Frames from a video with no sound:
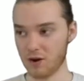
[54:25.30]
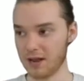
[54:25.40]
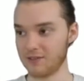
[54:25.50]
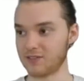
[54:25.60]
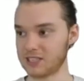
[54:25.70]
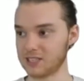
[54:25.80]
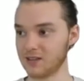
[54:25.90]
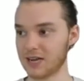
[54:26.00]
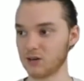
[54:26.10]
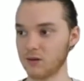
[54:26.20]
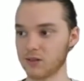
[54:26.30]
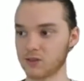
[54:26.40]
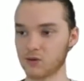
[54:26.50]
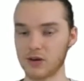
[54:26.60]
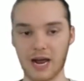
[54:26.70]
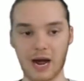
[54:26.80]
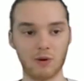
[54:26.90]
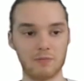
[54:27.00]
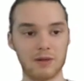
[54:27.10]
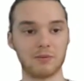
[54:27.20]
right? If they select all three, I
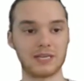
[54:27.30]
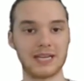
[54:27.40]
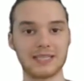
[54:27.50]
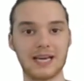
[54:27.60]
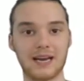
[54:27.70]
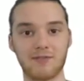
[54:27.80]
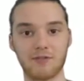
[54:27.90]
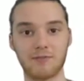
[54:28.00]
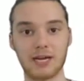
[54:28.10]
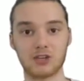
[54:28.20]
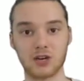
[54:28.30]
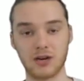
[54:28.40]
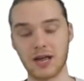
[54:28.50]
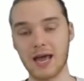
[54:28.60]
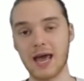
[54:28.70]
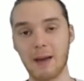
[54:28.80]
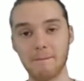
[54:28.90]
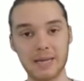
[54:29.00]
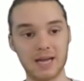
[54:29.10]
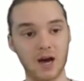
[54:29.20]
want to be able to get that information.
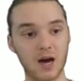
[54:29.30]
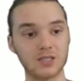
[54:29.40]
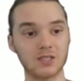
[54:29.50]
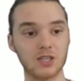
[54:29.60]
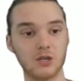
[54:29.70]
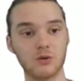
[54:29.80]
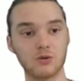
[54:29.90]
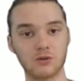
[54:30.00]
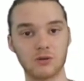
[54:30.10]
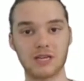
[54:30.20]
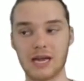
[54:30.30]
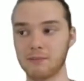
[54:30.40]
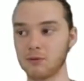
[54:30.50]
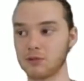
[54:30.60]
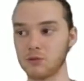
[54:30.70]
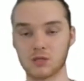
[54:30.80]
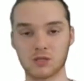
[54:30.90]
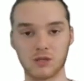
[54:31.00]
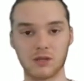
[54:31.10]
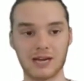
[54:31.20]
And because the user is able to
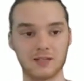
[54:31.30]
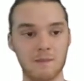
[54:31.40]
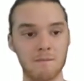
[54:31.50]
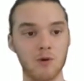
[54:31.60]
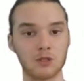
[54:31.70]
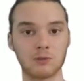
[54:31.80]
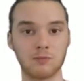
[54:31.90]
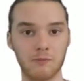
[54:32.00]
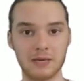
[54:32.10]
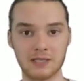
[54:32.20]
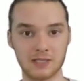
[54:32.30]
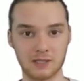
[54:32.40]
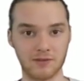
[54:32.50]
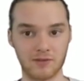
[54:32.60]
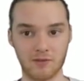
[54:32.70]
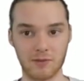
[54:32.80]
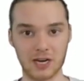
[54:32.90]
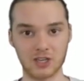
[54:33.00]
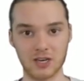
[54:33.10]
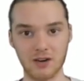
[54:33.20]
select multiple pieces of
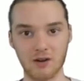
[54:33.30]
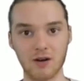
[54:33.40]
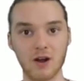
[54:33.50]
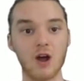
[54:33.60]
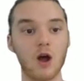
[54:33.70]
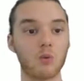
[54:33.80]
information here,